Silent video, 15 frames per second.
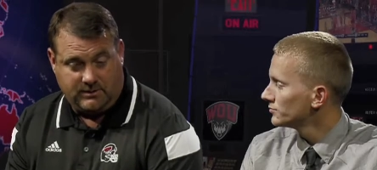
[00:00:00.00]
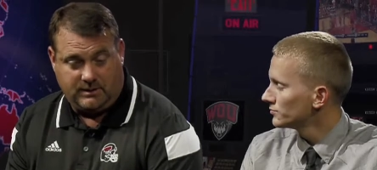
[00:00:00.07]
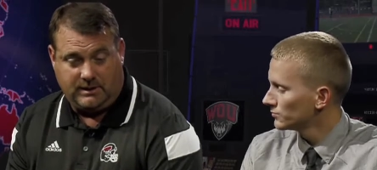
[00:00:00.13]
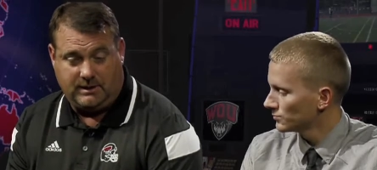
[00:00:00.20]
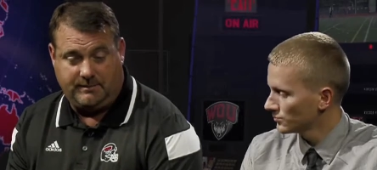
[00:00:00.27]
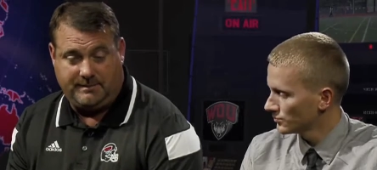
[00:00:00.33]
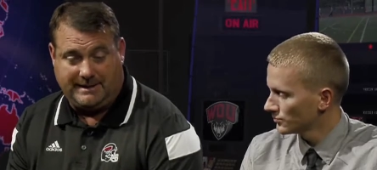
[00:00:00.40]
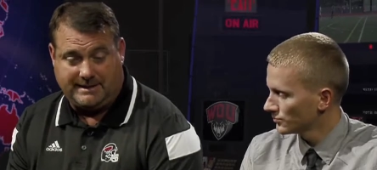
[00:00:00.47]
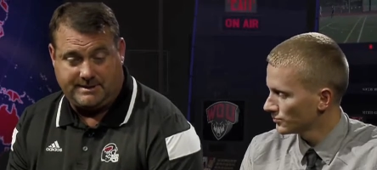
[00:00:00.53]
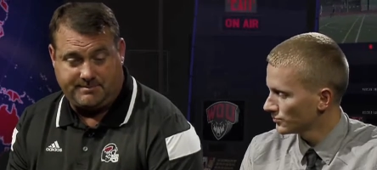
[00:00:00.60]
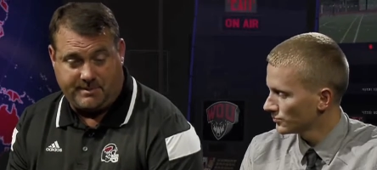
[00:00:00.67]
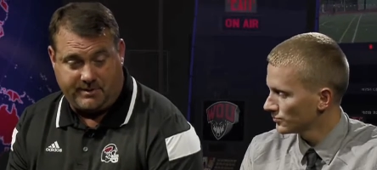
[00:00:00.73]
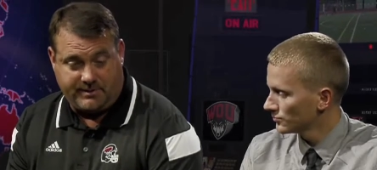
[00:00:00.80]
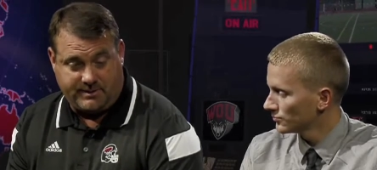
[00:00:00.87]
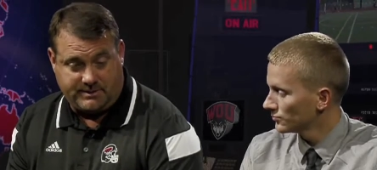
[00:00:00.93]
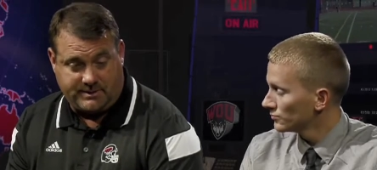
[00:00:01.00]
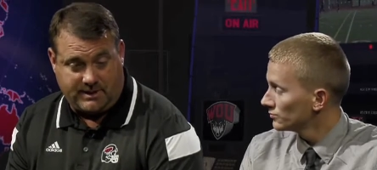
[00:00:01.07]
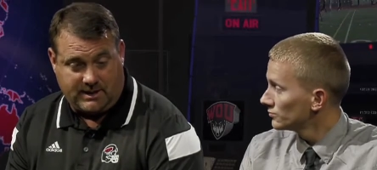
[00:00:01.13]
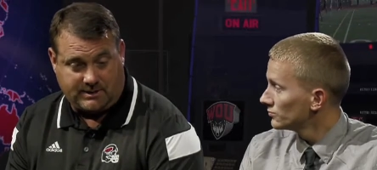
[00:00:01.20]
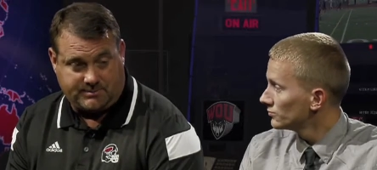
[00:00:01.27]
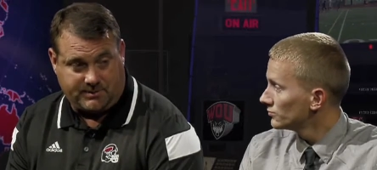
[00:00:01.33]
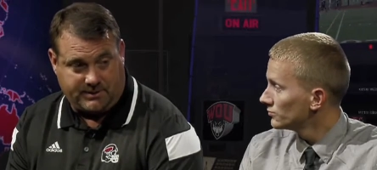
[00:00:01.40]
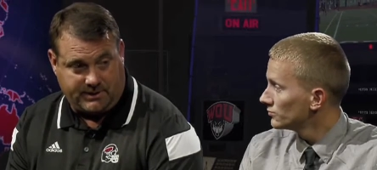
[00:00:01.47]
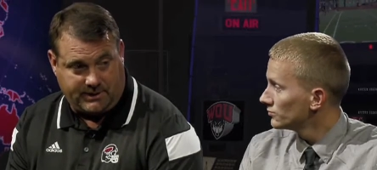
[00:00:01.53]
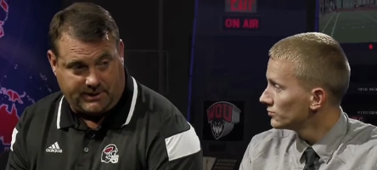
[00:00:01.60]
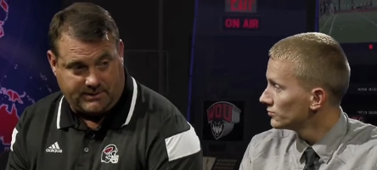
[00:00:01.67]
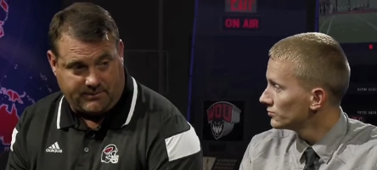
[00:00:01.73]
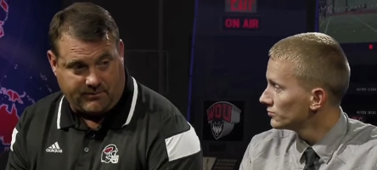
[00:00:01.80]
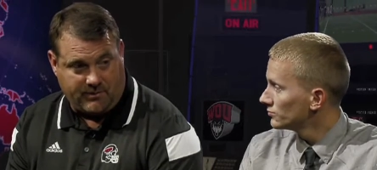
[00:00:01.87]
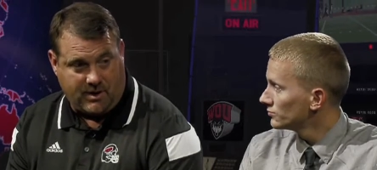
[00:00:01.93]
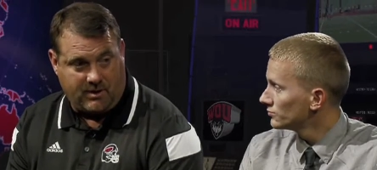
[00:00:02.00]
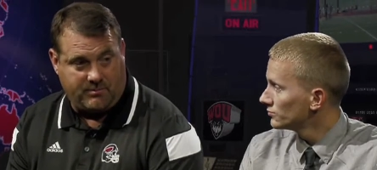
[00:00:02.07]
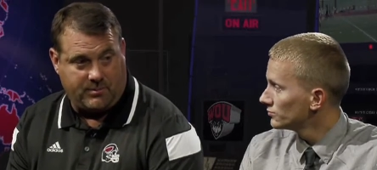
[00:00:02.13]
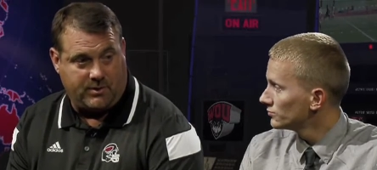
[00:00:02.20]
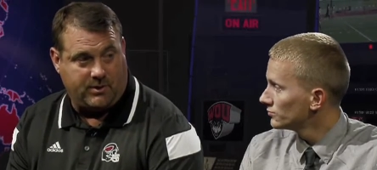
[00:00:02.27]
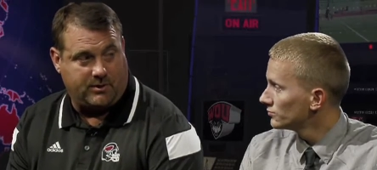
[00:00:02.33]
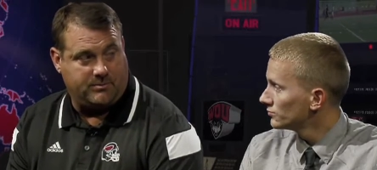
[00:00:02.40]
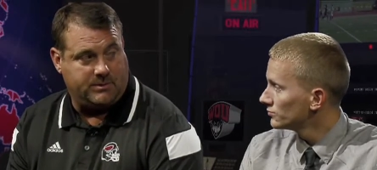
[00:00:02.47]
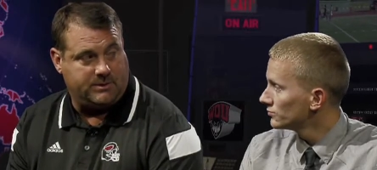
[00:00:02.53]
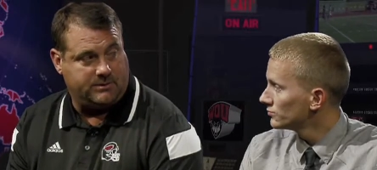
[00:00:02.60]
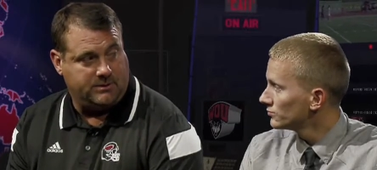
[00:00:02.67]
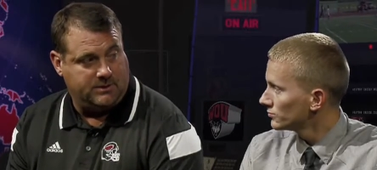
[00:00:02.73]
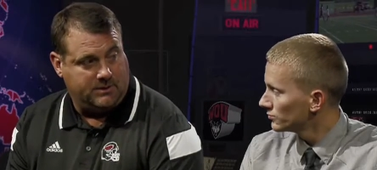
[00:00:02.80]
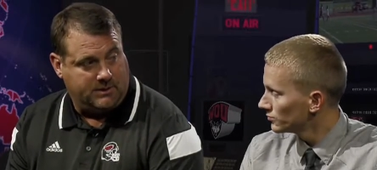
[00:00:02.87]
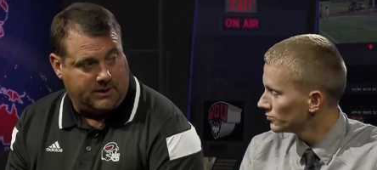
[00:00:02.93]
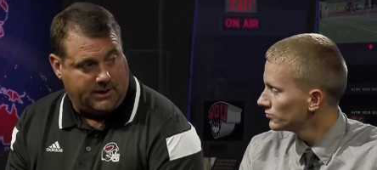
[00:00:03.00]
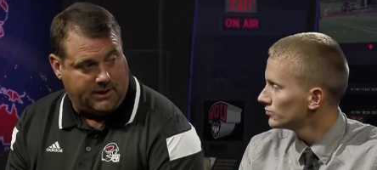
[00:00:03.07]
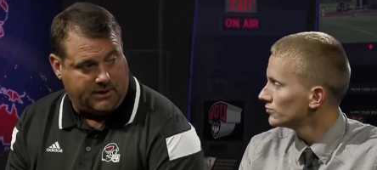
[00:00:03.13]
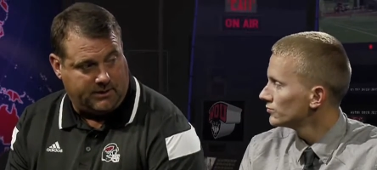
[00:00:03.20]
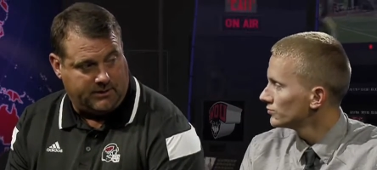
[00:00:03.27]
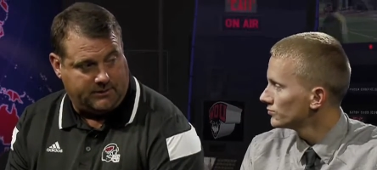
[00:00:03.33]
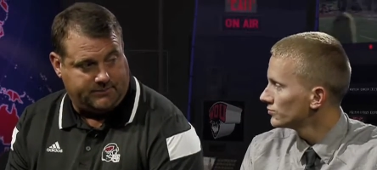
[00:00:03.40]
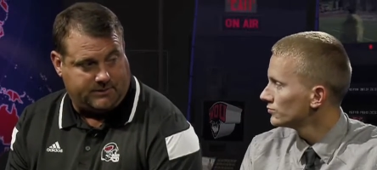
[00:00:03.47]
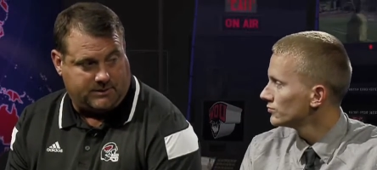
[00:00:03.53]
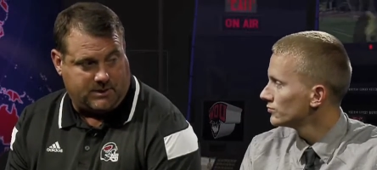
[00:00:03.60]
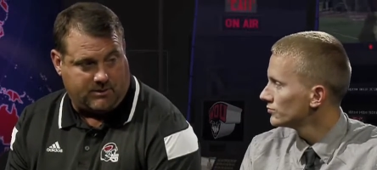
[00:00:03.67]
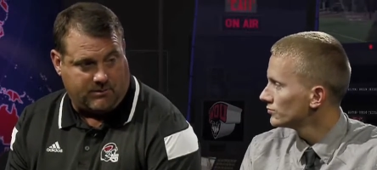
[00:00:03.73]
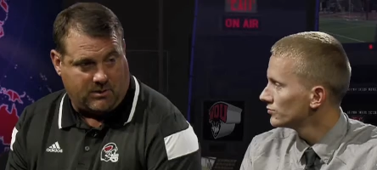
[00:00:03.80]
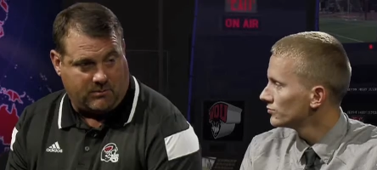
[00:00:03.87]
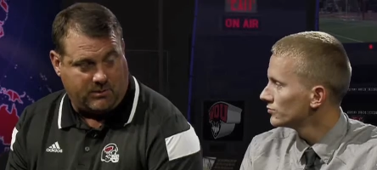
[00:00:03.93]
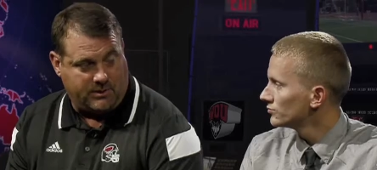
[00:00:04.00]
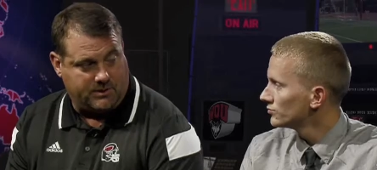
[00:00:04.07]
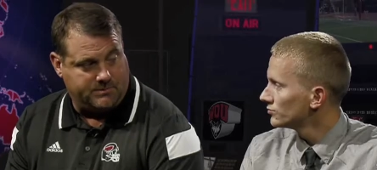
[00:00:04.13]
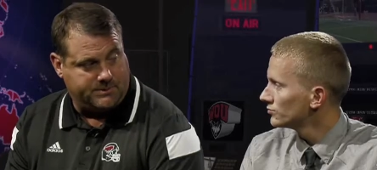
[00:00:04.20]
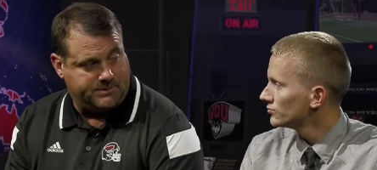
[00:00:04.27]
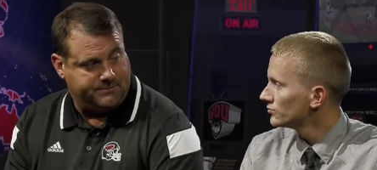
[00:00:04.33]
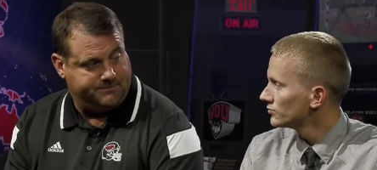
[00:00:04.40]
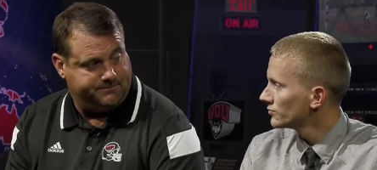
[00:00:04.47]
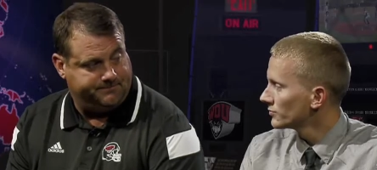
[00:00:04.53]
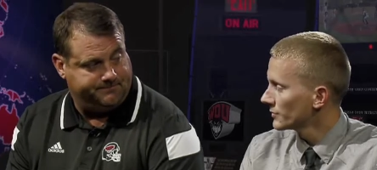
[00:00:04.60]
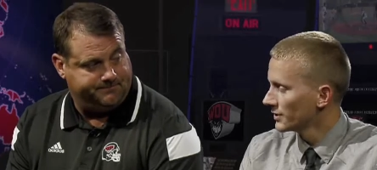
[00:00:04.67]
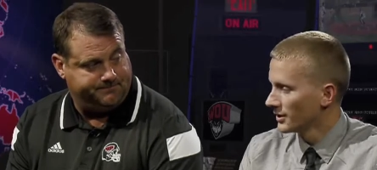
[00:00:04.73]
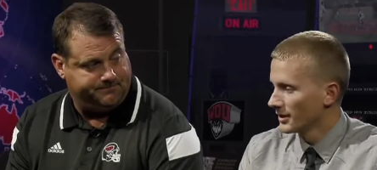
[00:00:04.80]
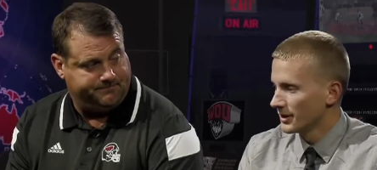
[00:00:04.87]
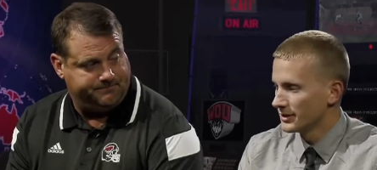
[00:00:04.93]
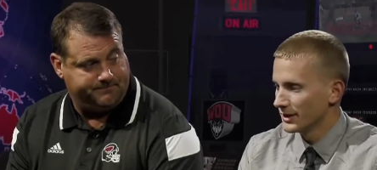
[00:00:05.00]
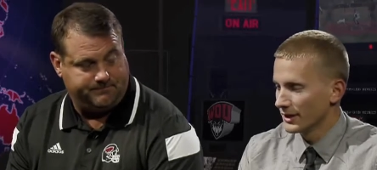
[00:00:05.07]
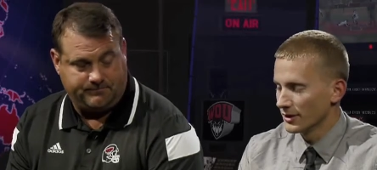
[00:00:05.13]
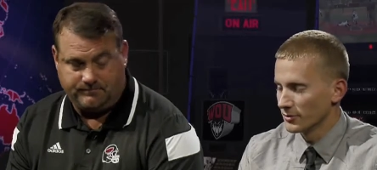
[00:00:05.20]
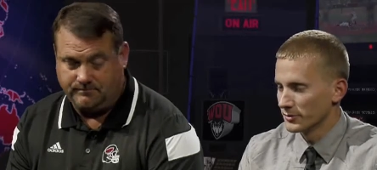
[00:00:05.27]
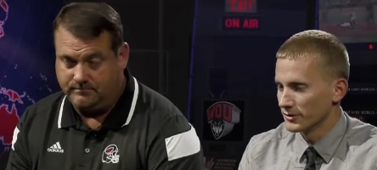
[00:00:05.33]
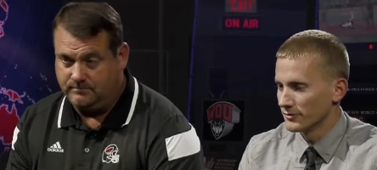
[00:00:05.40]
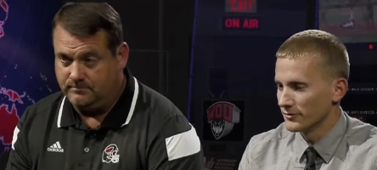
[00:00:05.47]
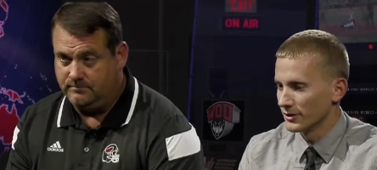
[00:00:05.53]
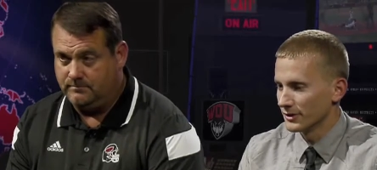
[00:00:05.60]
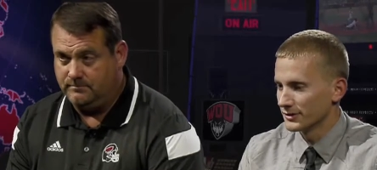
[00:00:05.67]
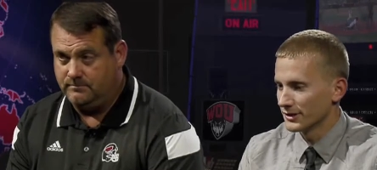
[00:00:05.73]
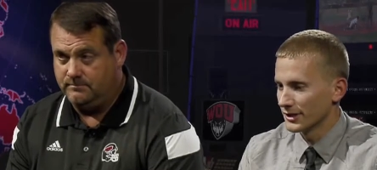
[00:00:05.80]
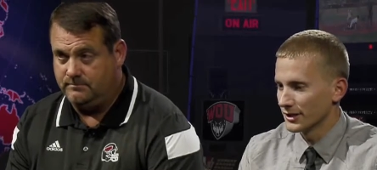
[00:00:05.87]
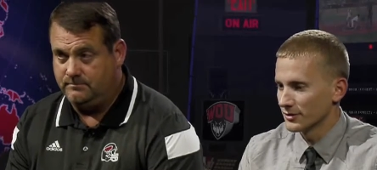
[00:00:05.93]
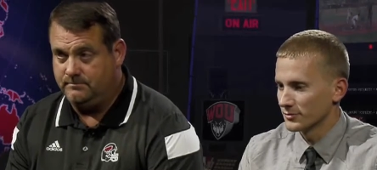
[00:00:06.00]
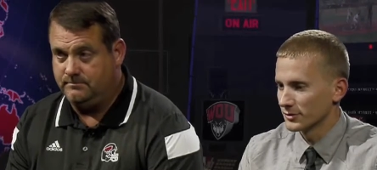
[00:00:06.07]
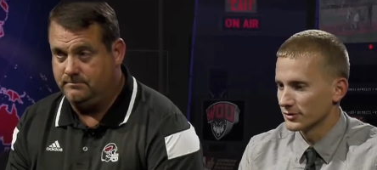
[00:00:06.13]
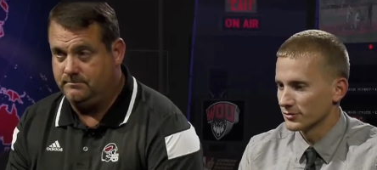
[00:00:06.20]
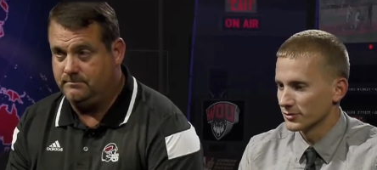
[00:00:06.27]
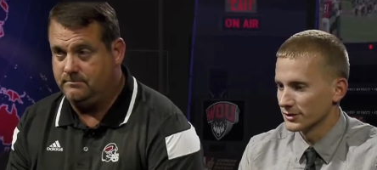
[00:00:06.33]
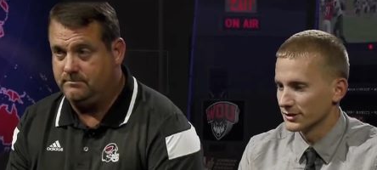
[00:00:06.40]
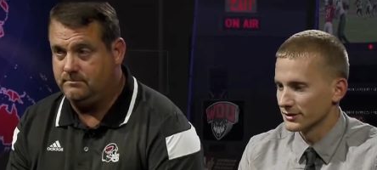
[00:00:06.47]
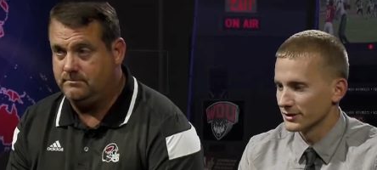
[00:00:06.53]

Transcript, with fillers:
Speaker 1: um, the experience and the expertise of Ryan Bergman and uh, Tyrell Williams. Yeah, it'll be a fun tandem
Speaker 2: between